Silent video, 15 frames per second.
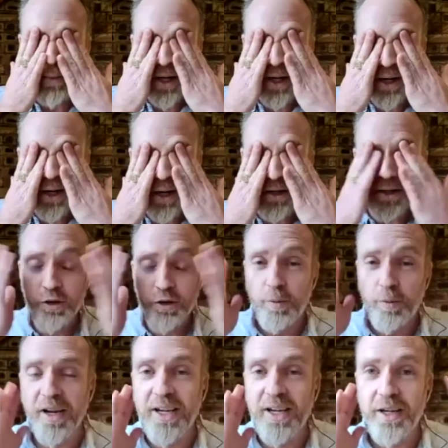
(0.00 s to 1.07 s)
eyes or my
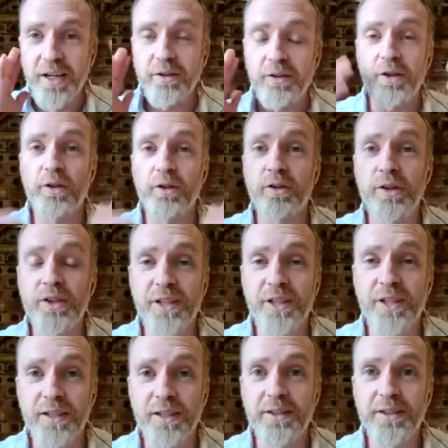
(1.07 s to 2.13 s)
hearing or a
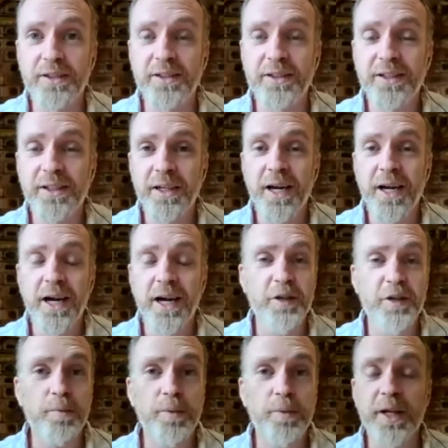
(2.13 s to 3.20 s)
sense and to
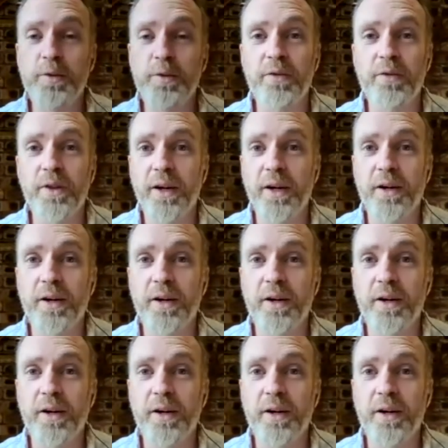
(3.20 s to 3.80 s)
play with that